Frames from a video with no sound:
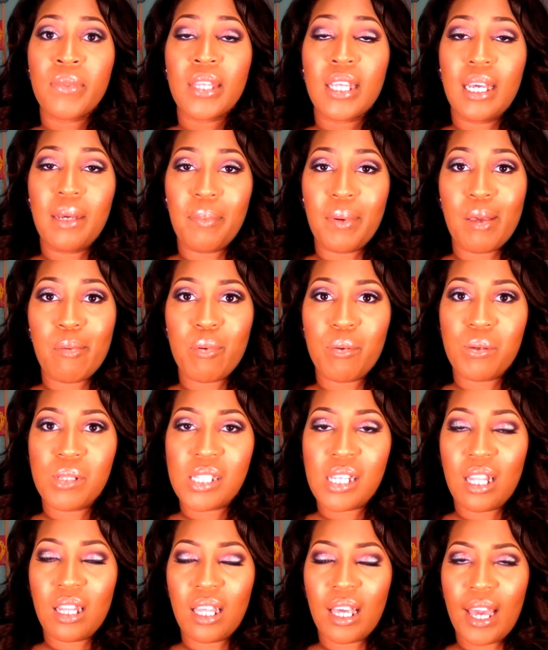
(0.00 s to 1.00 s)
and people
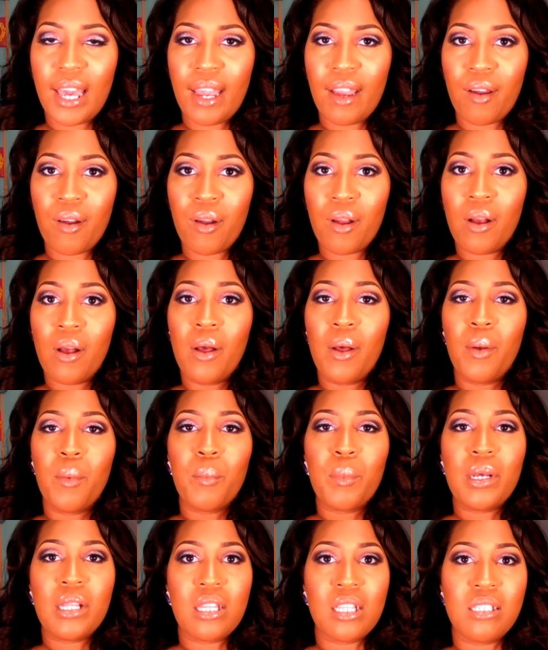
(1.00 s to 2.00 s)
selling hair,
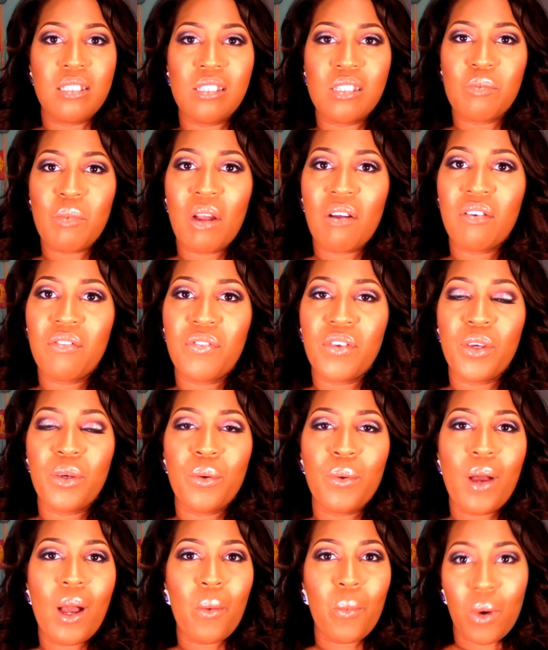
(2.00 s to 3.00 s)
but this is my
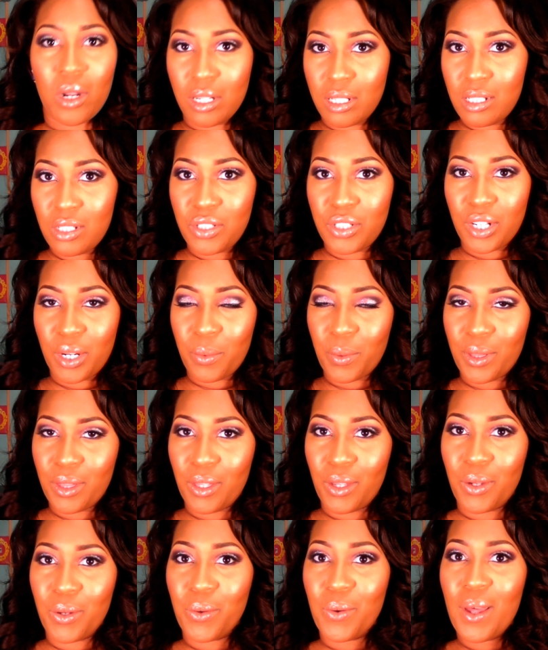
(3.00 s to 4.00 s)
review I wanted to share with
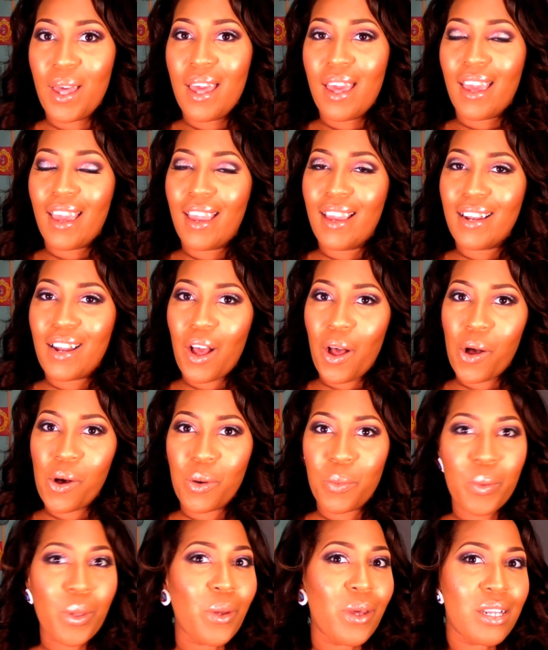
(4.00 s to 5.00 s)
you, and I
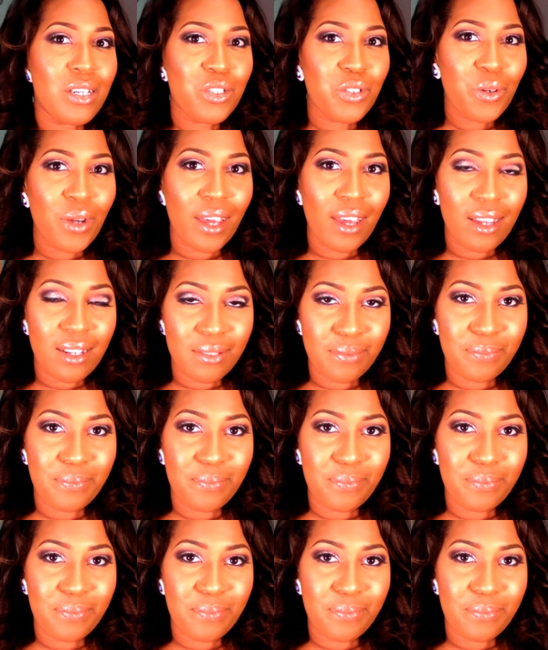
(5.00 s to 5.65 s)
hope you enjoy it.